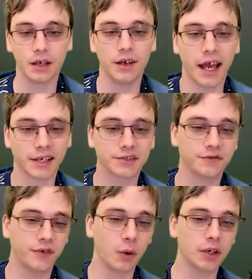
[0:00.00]
Next,
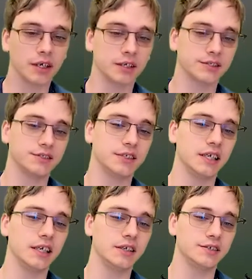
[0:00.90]
Voda
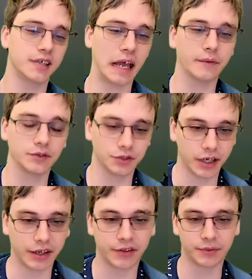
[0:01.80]
Sea Scavenger,
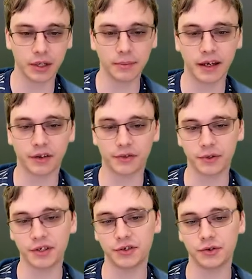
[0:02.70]
a 3-mana
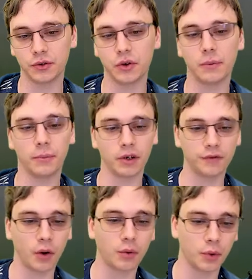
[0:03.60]
3/2
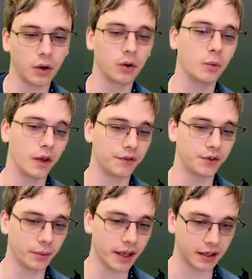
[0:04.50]
Merfolk Rogue with
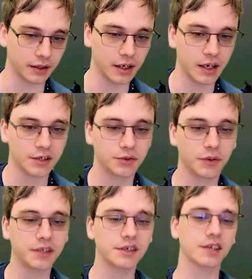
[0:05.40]
Domain. So in
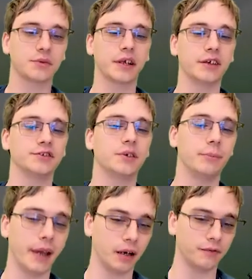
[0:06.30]
this case, when it enters the
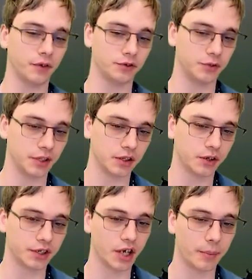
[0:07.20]
battlefield, you get to
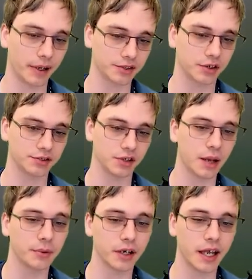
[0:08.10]
look at top X cards of your
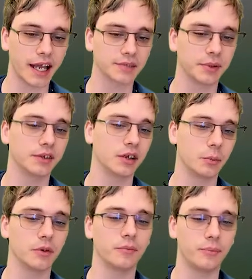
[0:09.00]
library, X being the
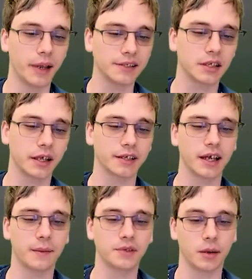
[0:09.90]
number of basic land
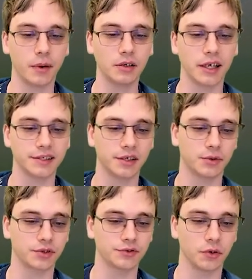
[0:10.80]
types among lands that
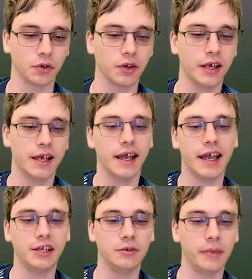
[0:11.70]
you control,
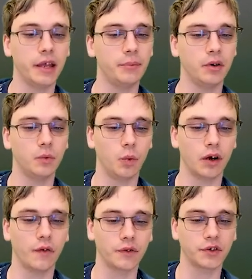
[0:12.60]
and you may put one
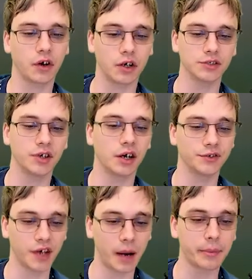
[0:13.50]
of those cards on
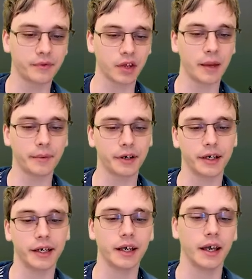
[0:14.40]
top of your
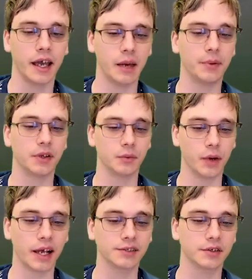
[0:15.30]
library and put the
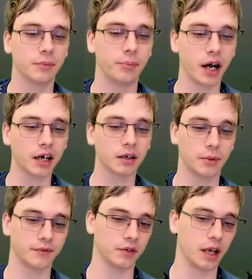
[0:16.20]
rest on the bottom
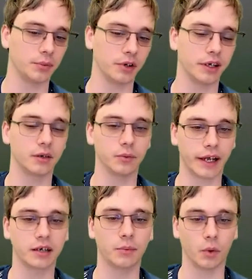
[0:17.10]
of your library in a
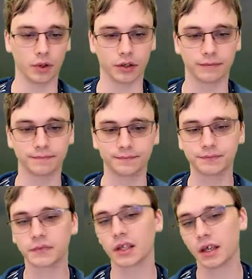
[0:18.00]
random order.
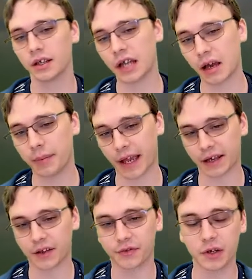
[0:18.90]
Not
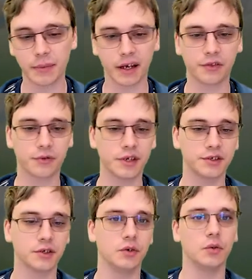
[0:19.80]
bad. A 3-mana
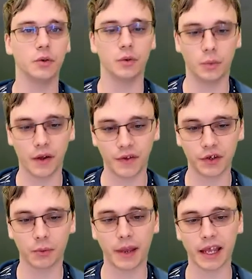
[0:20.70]
3/2 with a
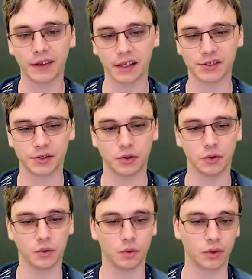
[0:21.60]
Domain that lets
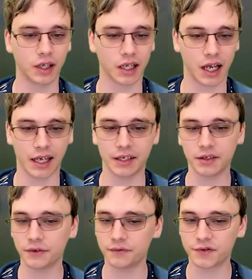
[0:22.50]
you
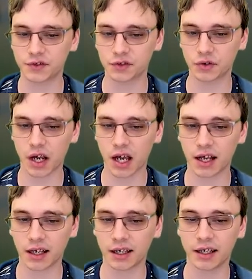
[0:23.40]
kind of
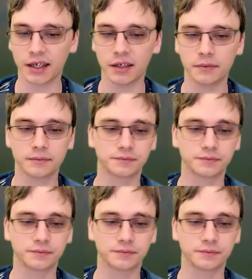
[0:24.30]
scry.